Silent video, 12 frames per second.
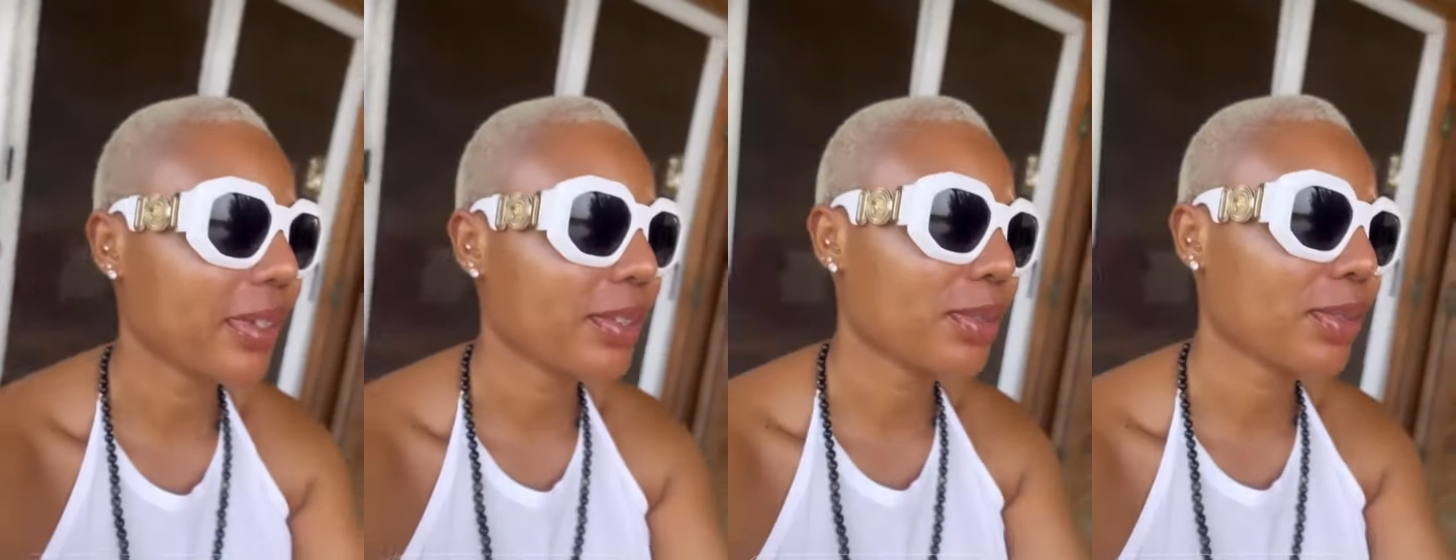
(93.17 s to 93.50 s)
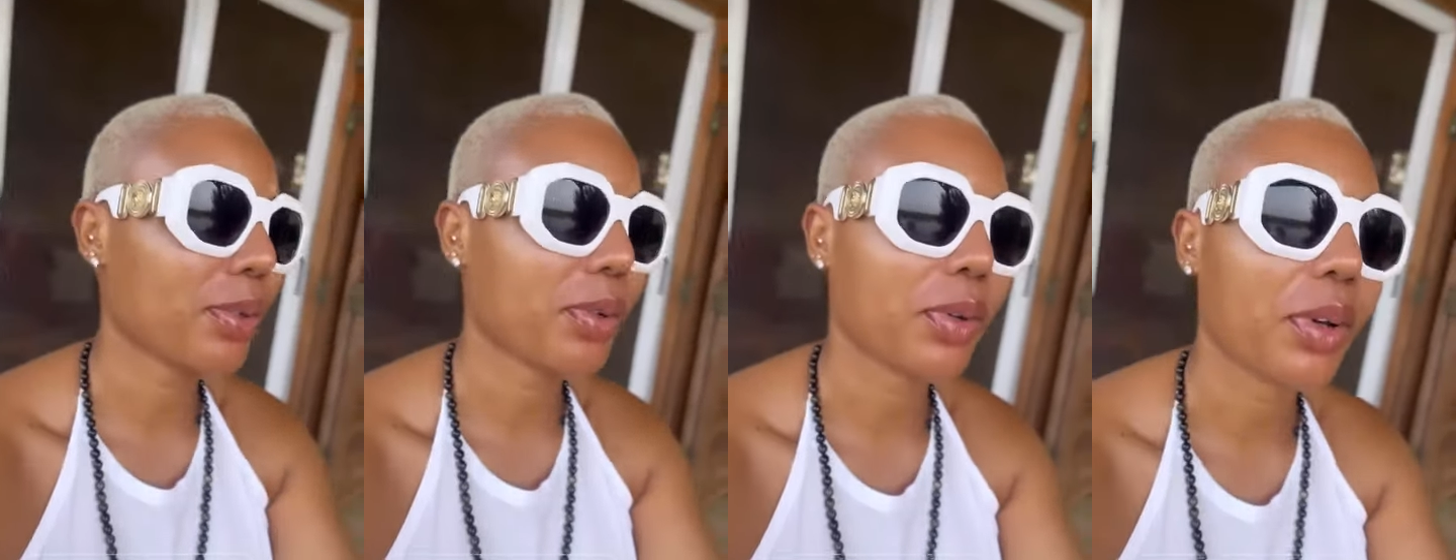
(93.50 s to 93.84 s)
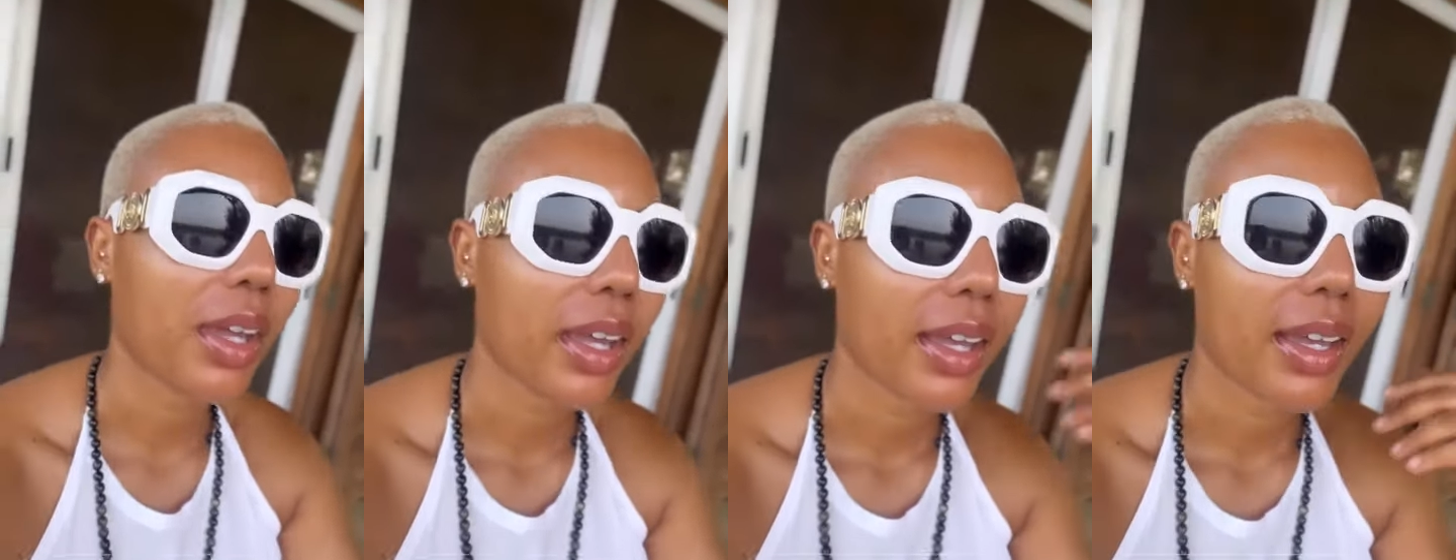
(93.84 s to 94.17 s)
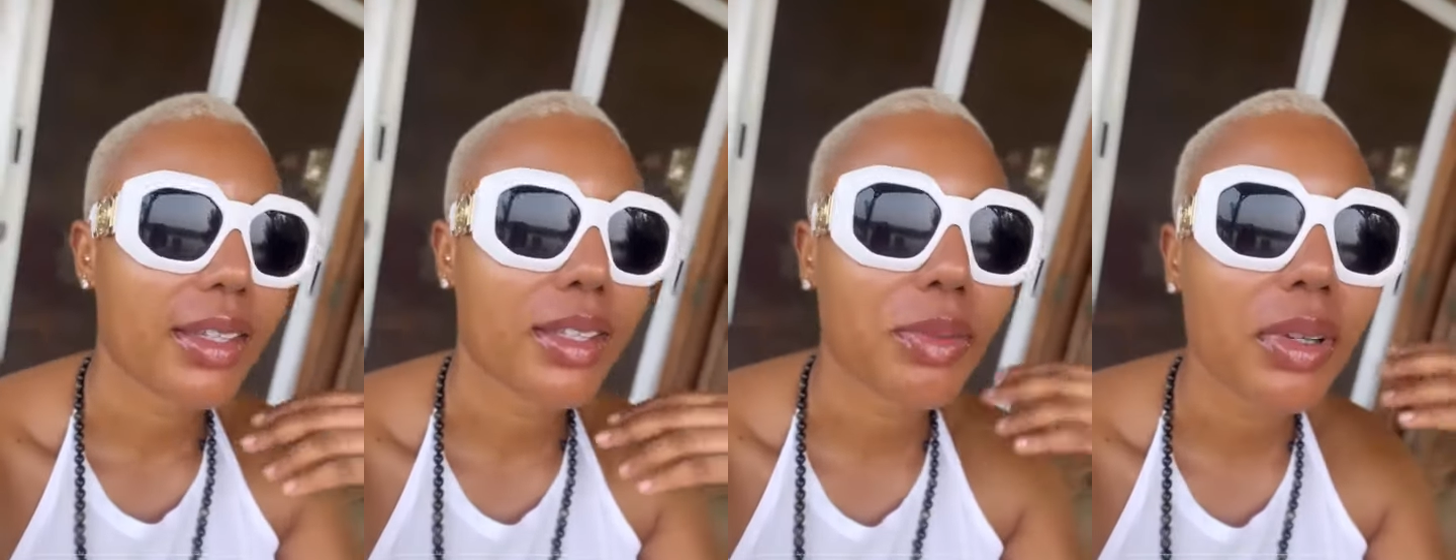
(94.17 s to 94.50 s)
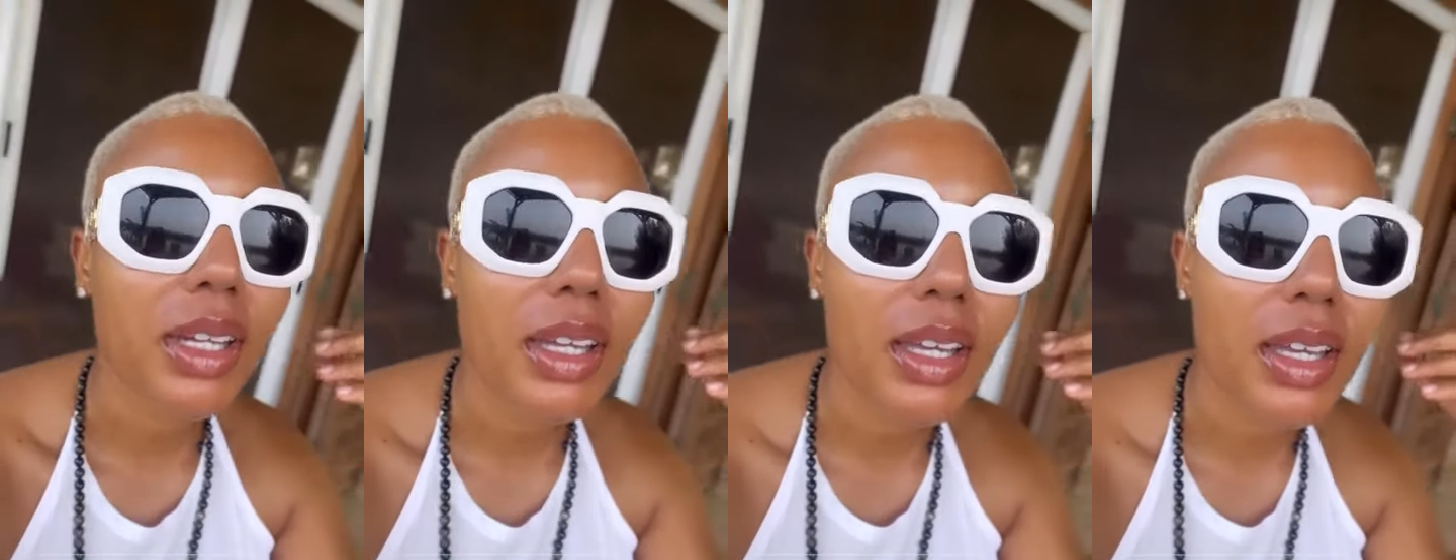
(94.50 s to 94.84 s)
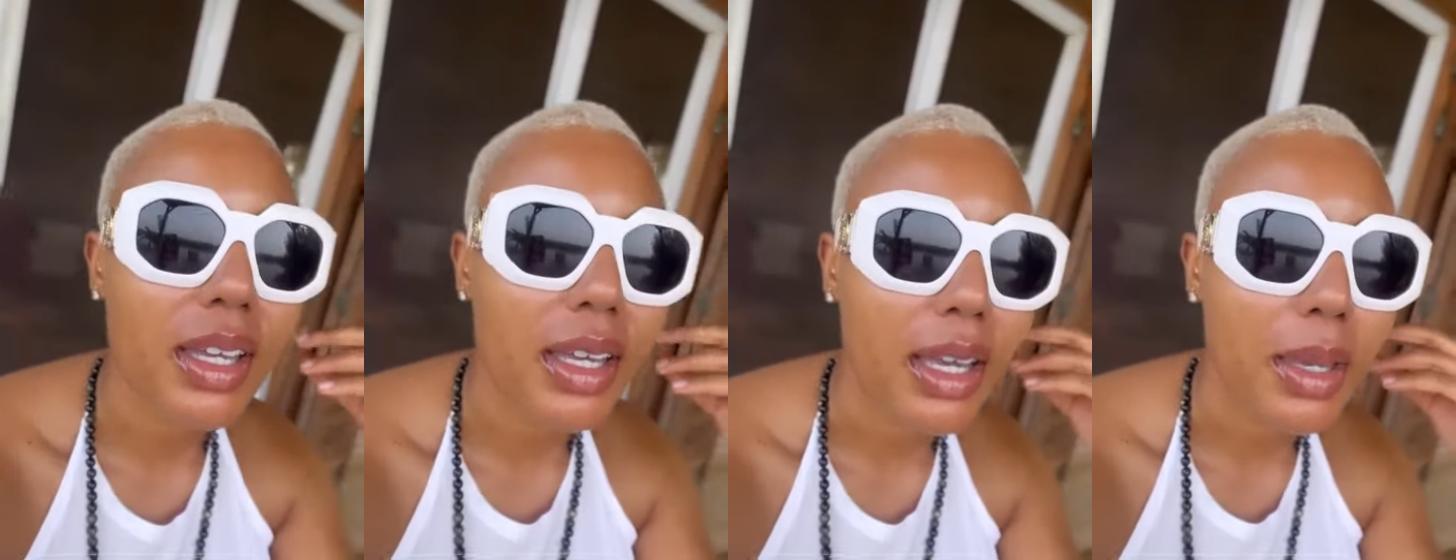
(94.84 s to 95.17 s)
so it's really
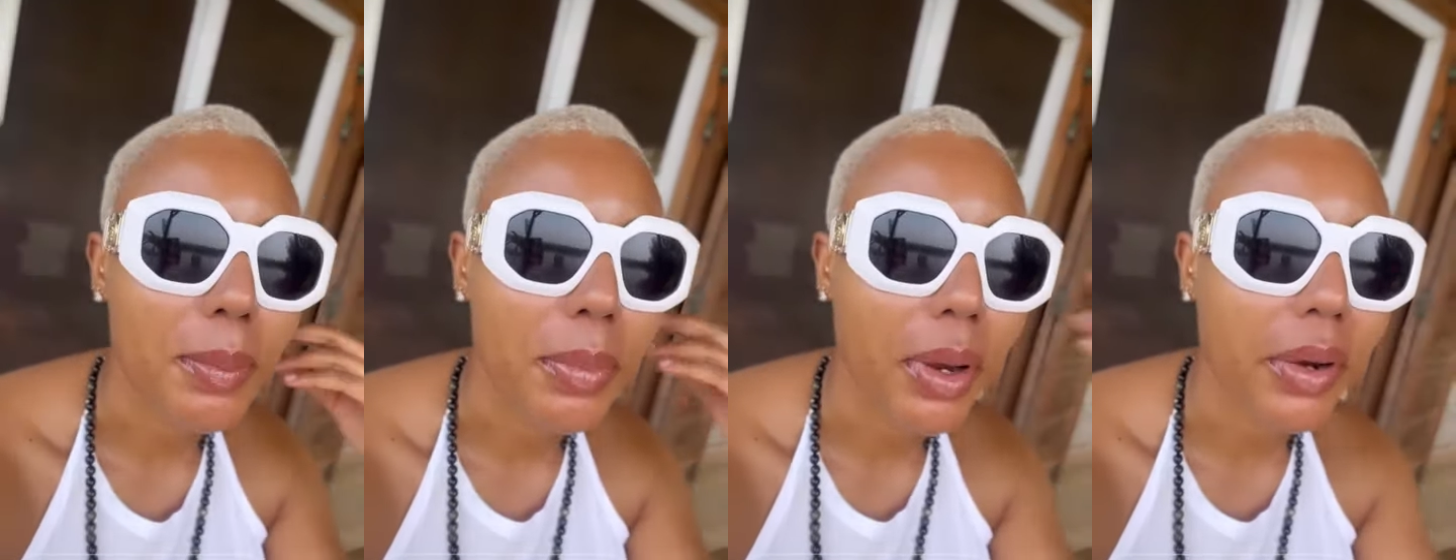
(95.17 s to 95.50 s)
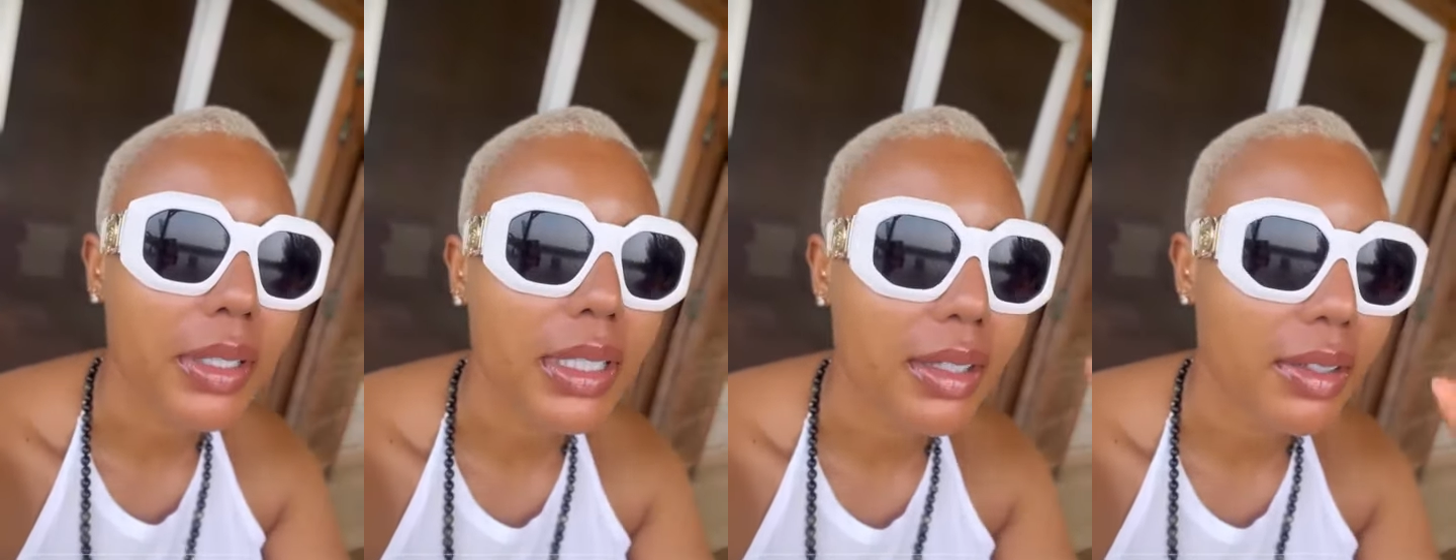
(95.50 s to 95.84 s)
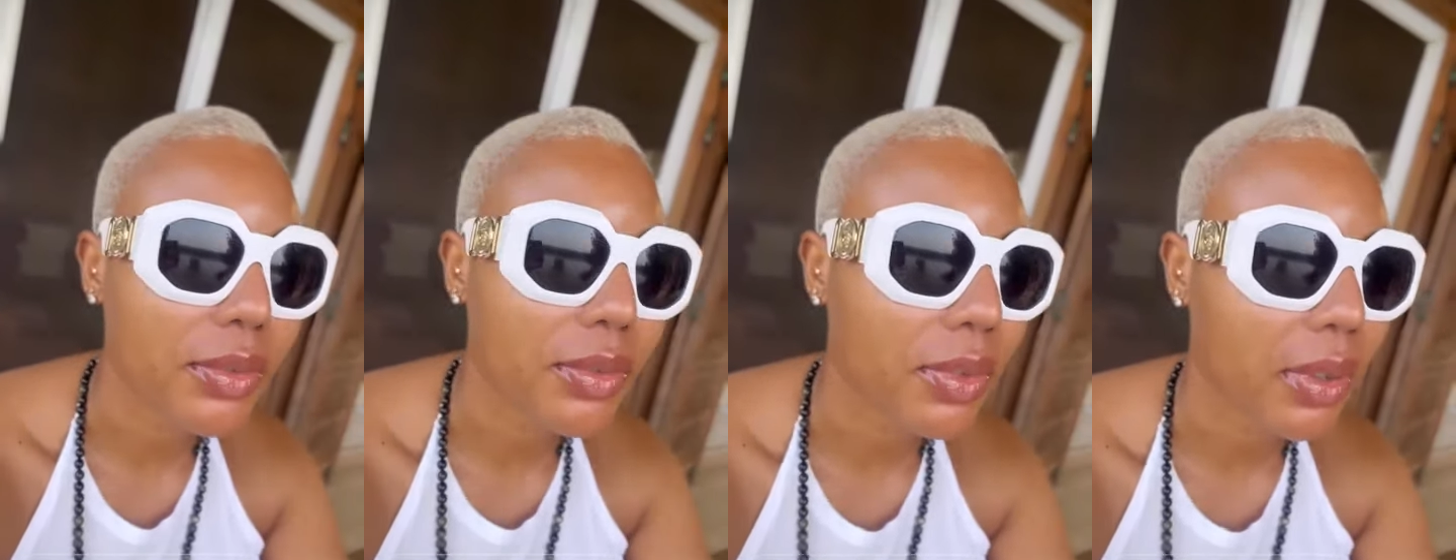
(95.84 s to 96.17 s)
imperative